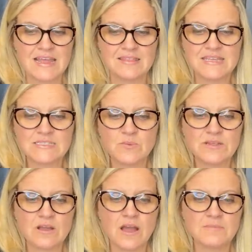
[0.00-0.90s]
This
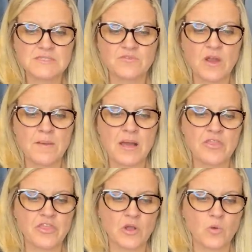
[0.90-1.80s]
one comes from
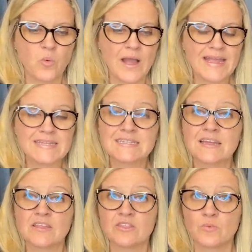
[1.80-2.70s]
The Quiet
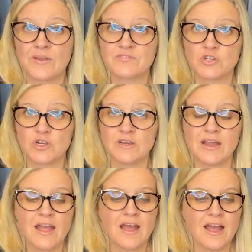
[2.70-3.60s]
Thrifter.
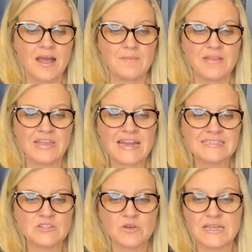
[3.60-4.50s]
Um, that
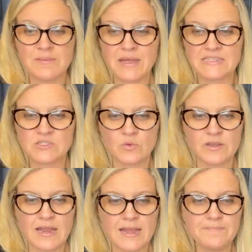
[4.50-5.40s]
is her eBay
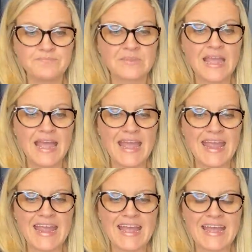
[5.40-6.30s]
store name.
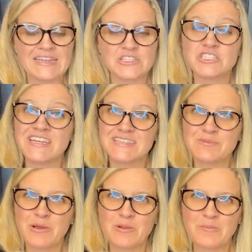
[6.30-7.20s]
And she is
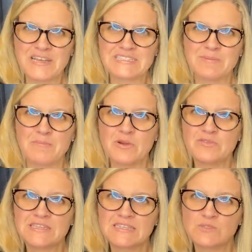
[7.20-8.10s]
a B O L O Buddies member.
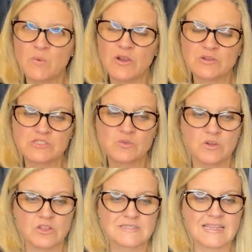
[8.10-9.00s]
This is what her
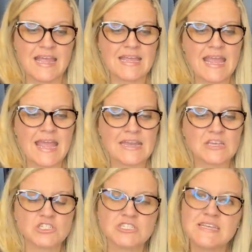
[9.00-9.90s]
store looks like.
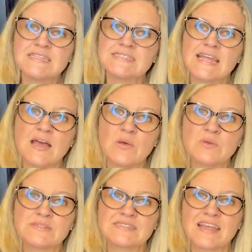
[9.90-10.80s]
And she
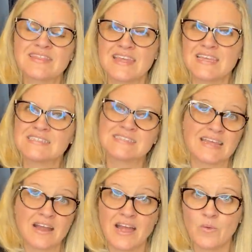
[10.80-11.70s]
sells things
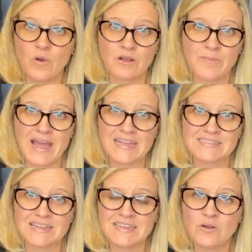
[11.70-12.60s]
that I walk
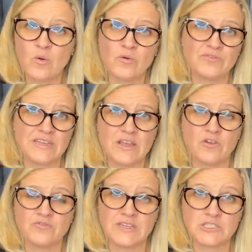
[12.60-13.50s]
past. I did a whole
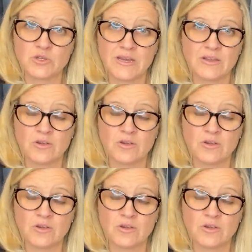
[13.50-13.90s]
video featuring